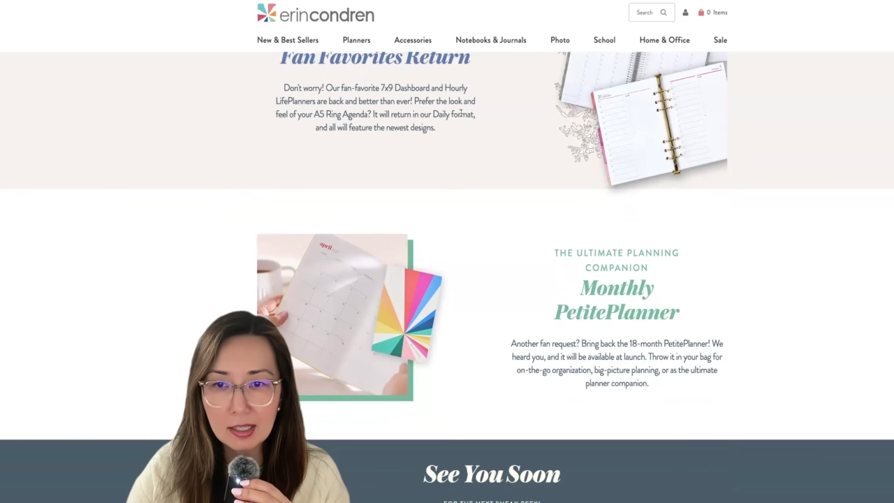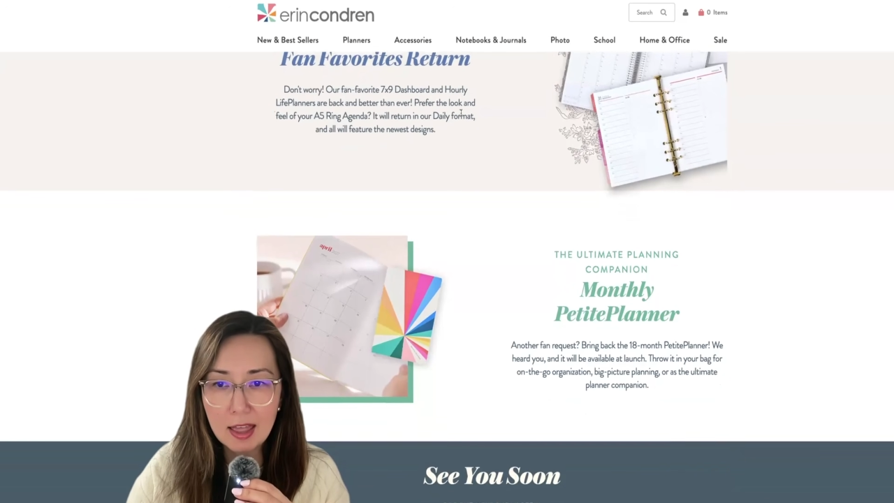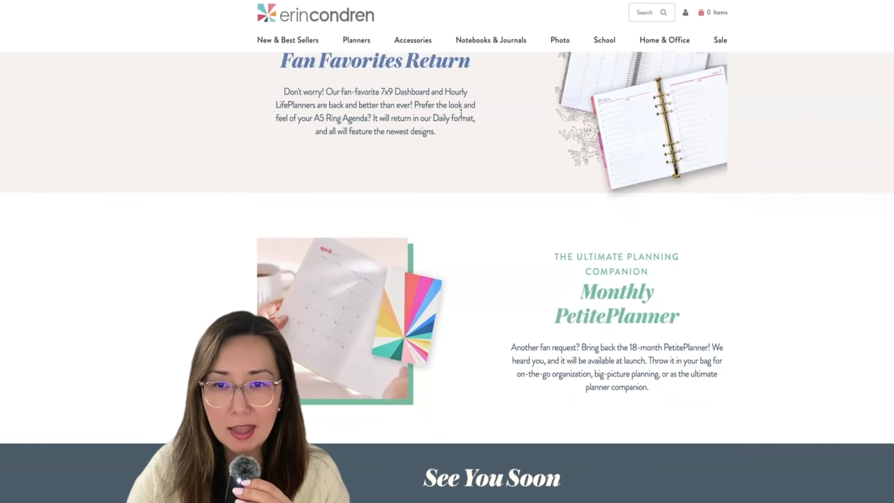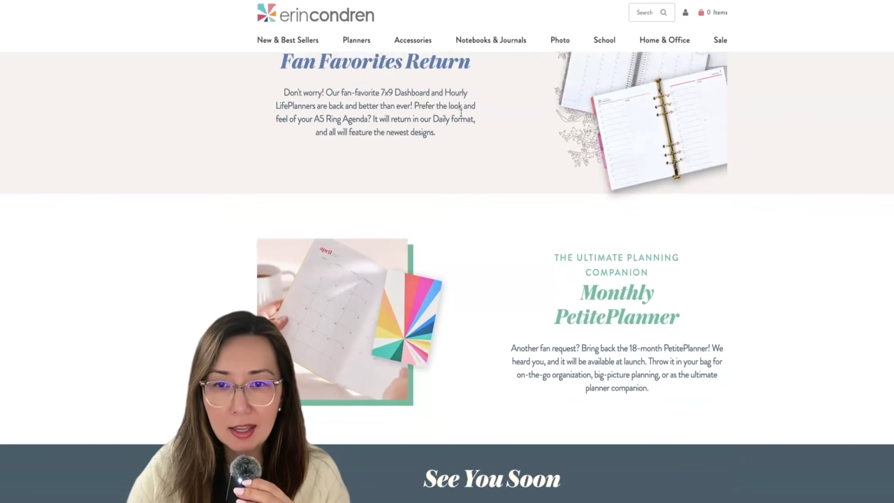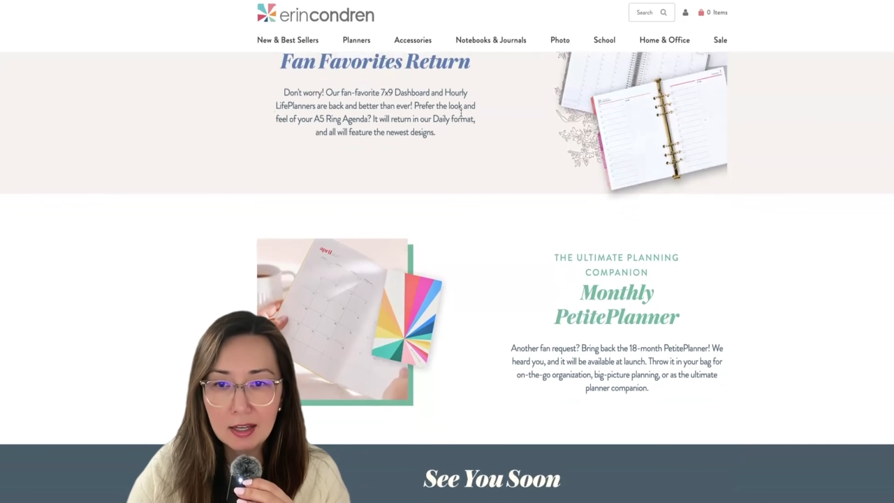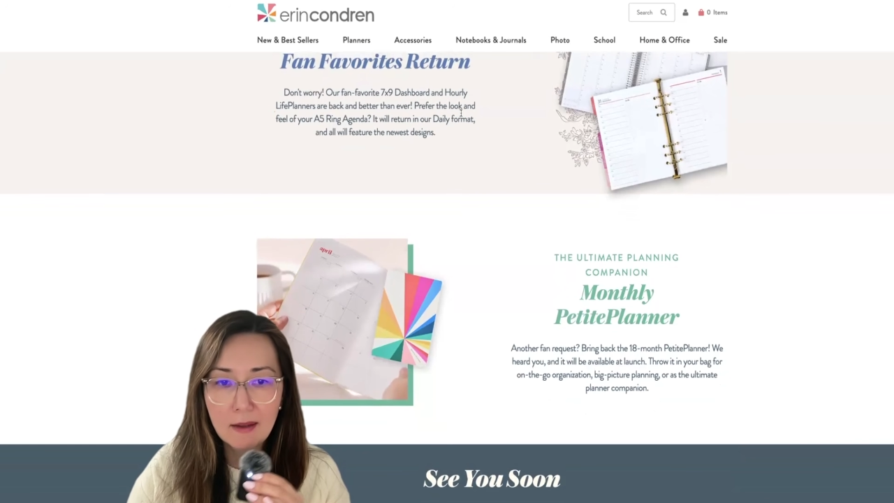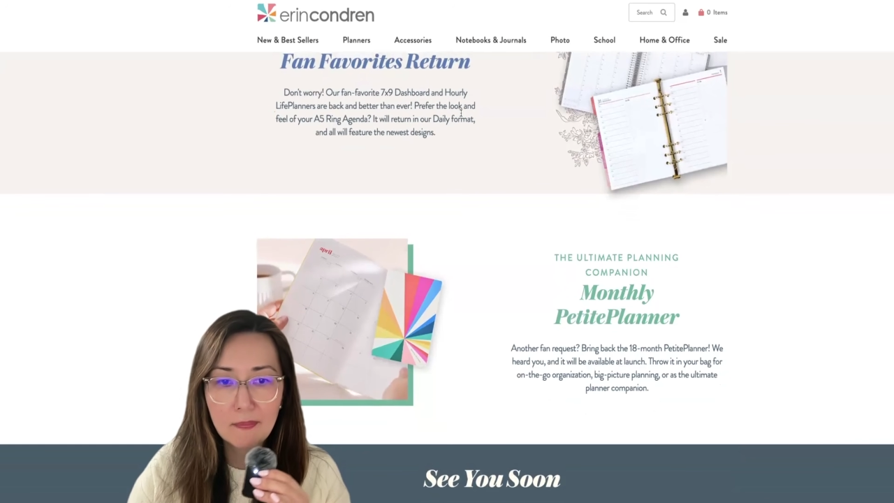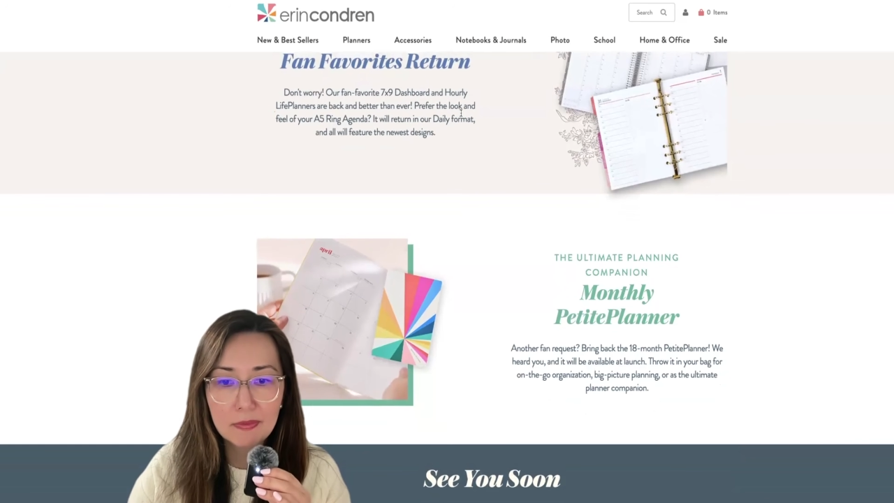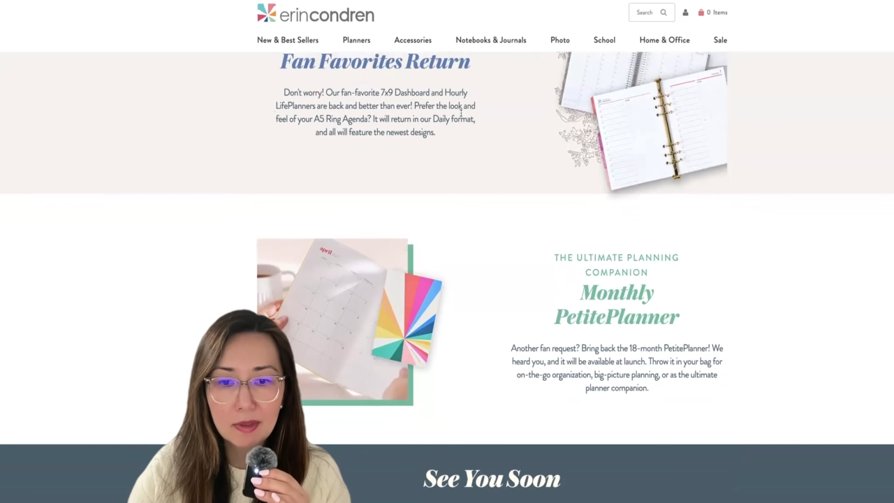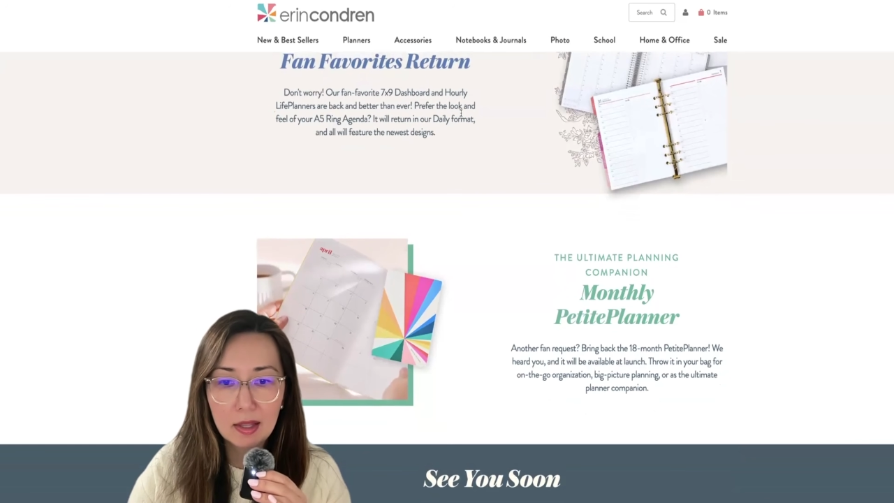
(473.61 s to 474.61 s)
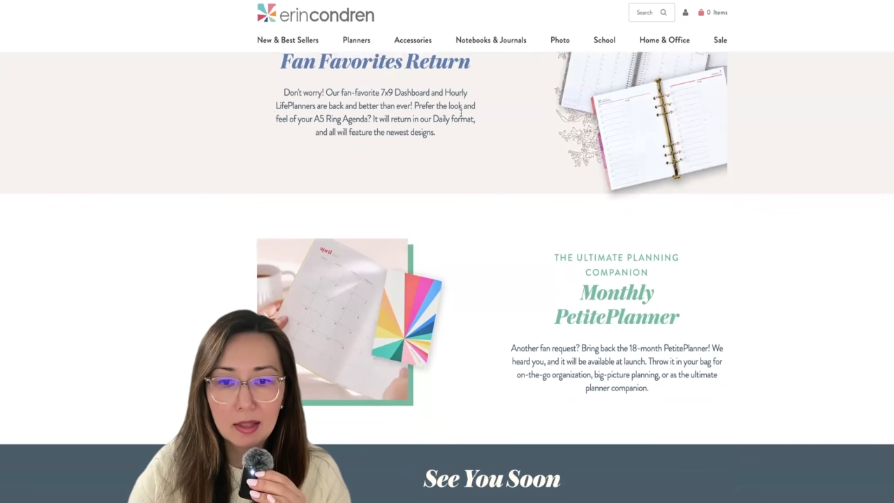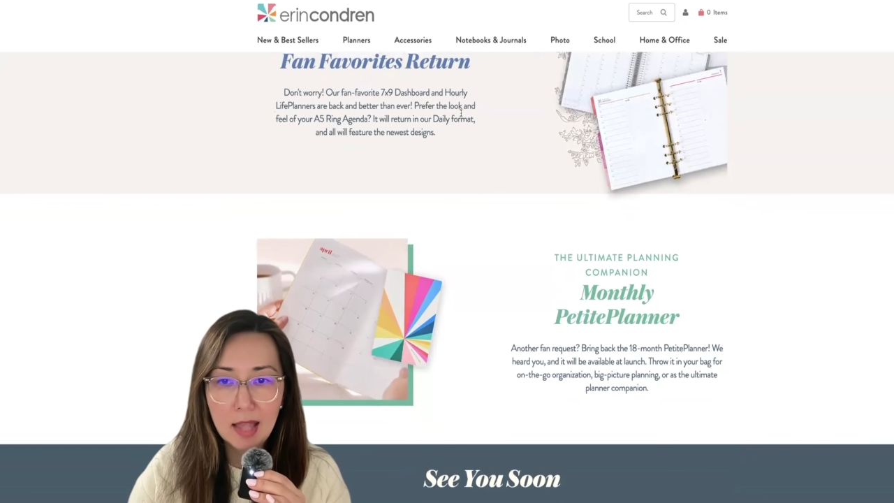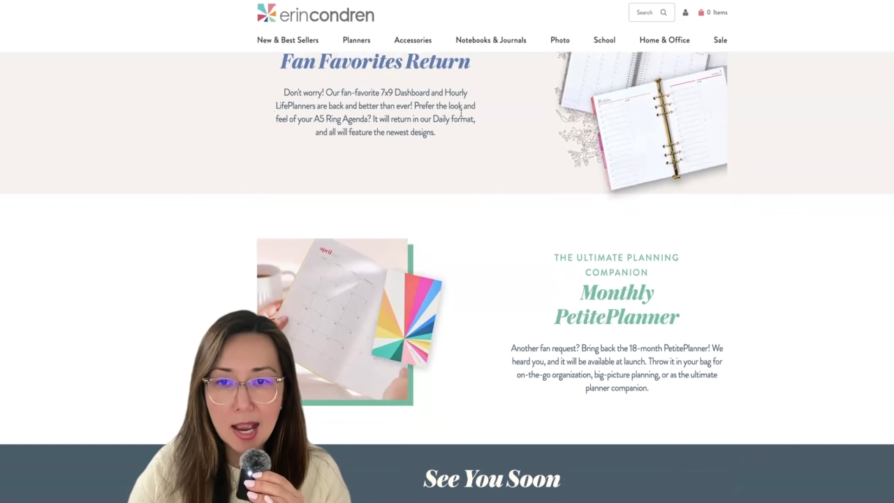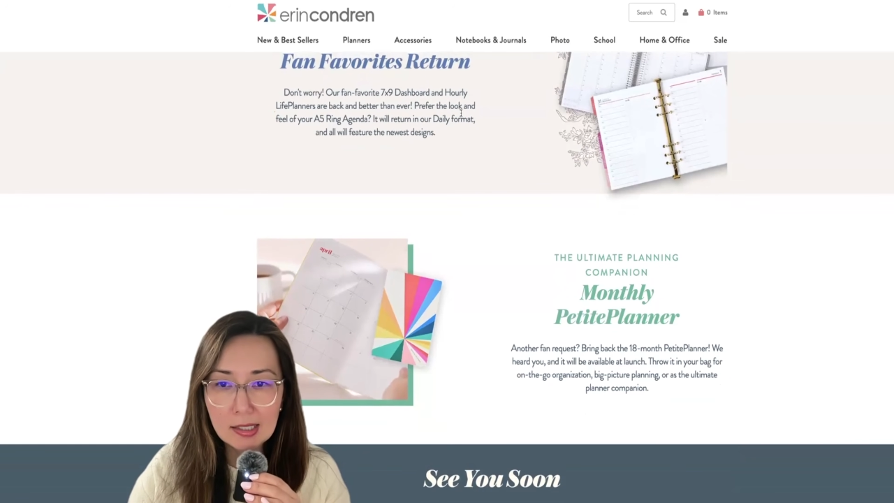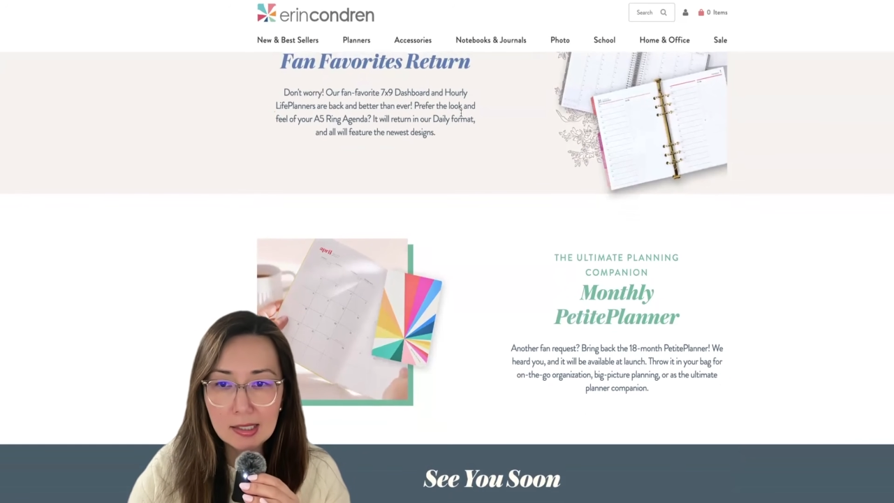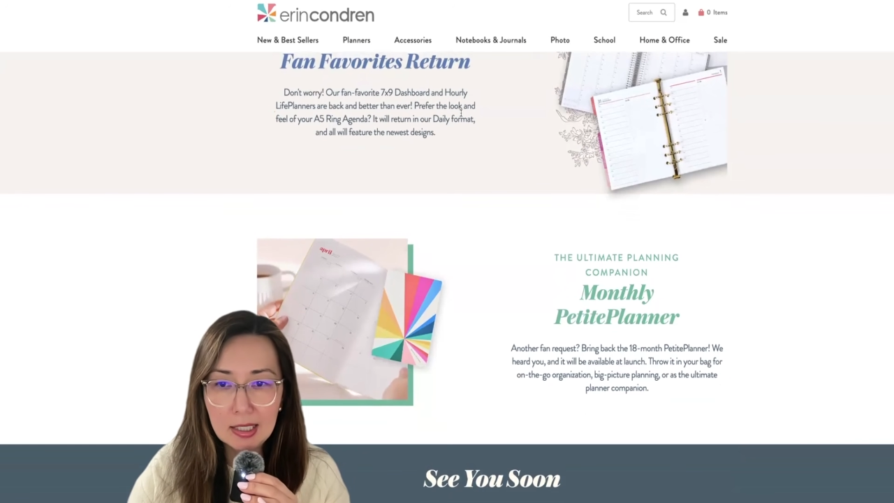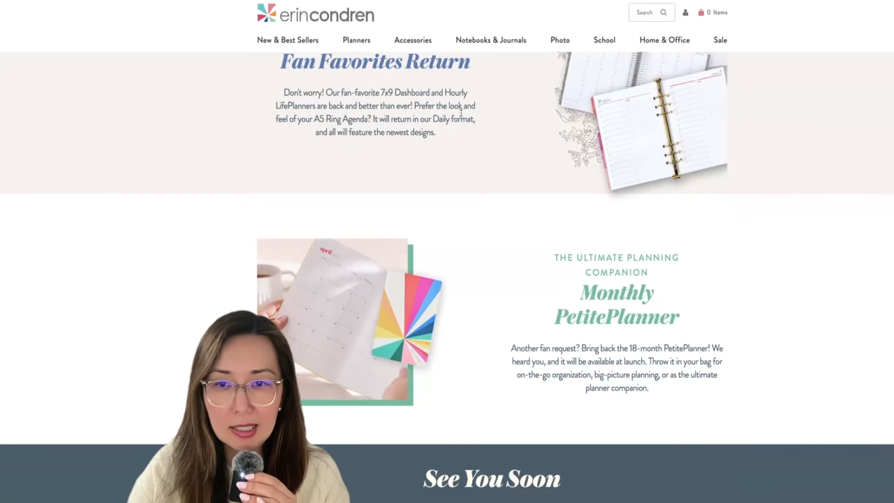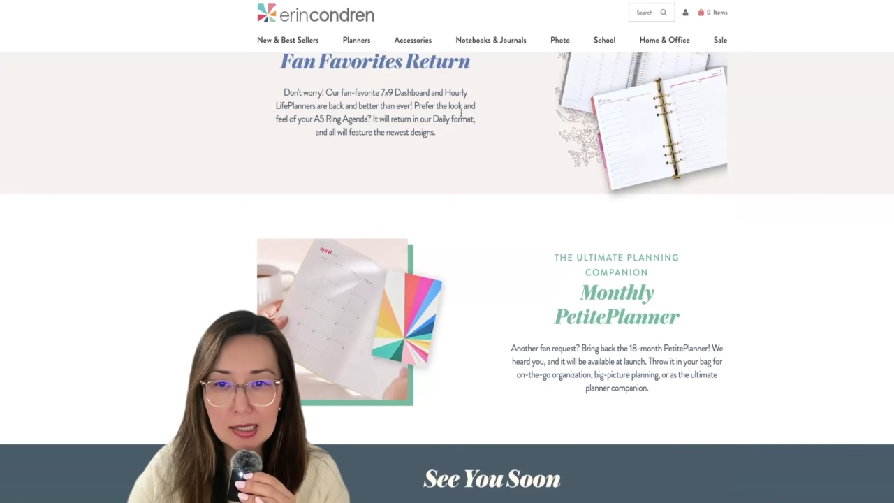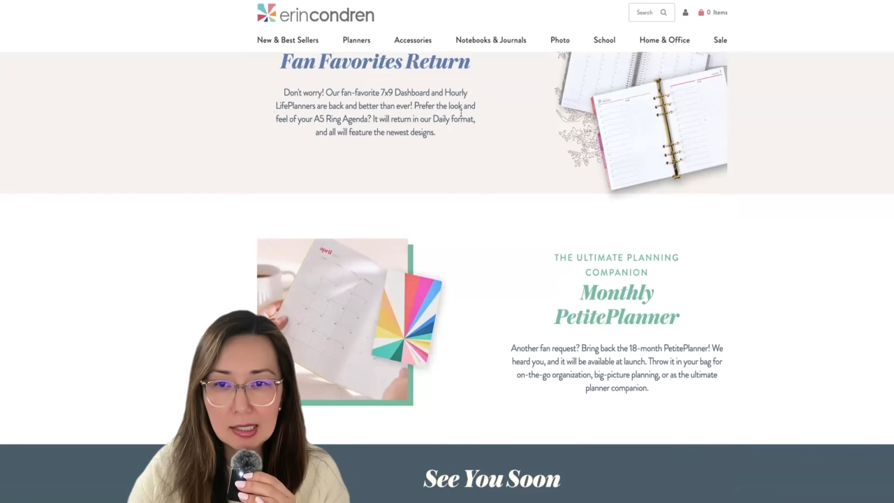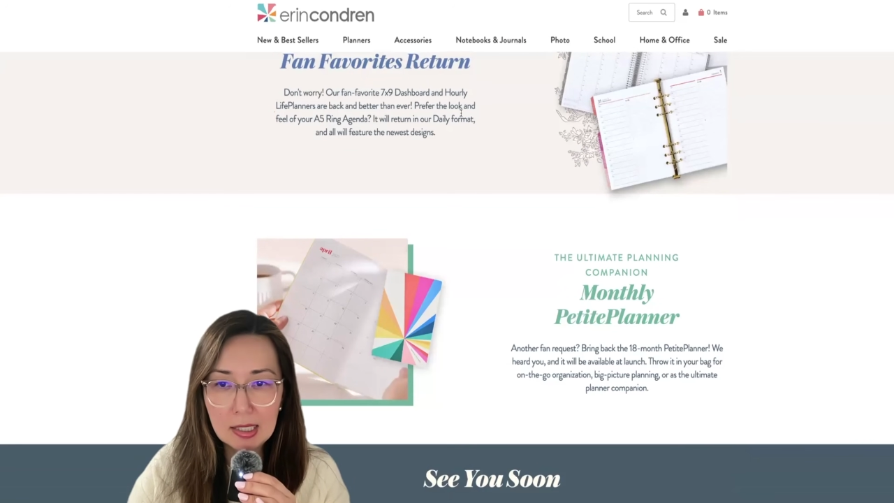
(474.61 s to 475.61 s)
And then lastly
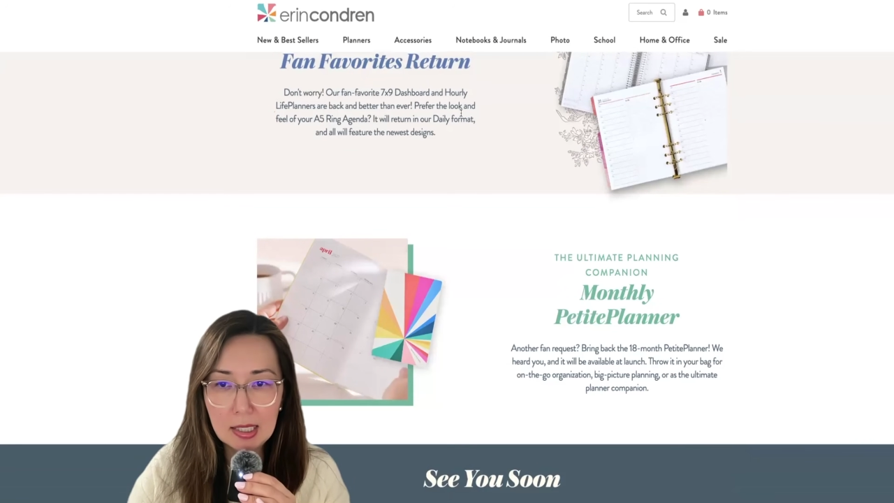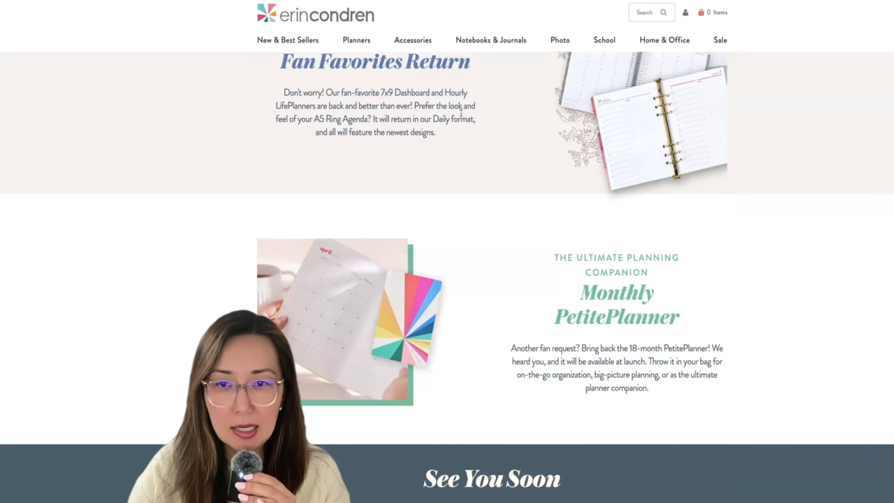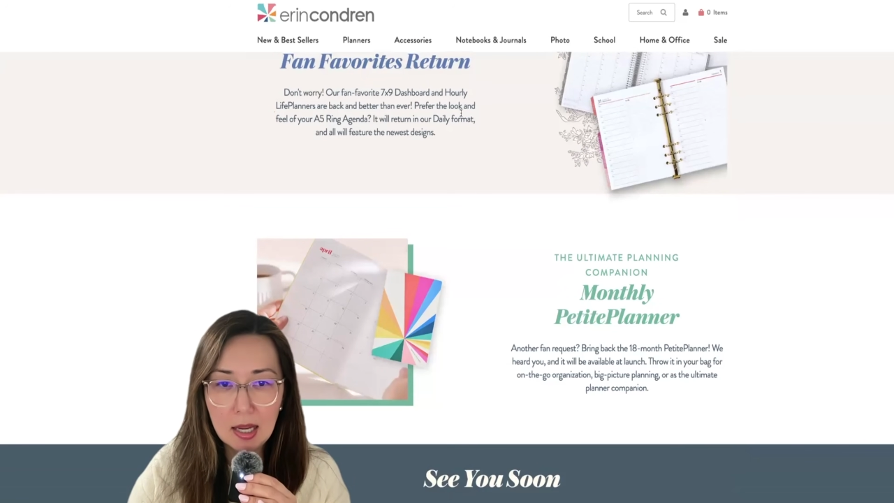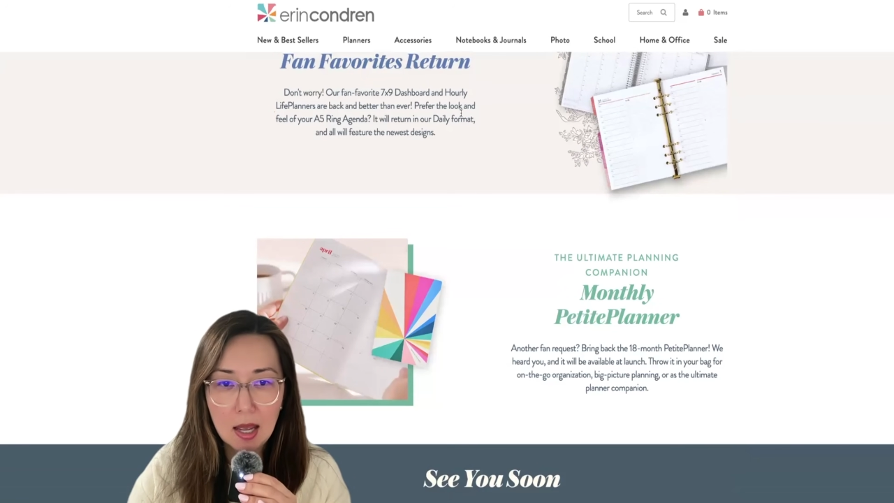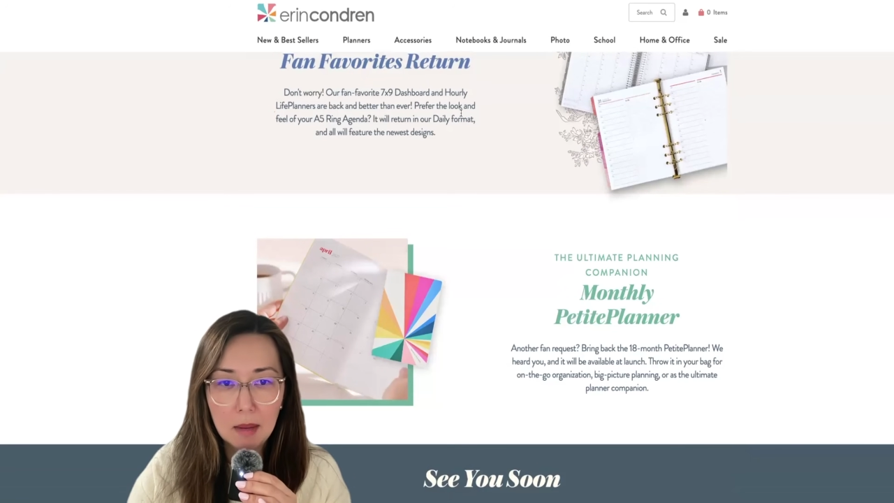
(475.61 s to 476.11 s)
is the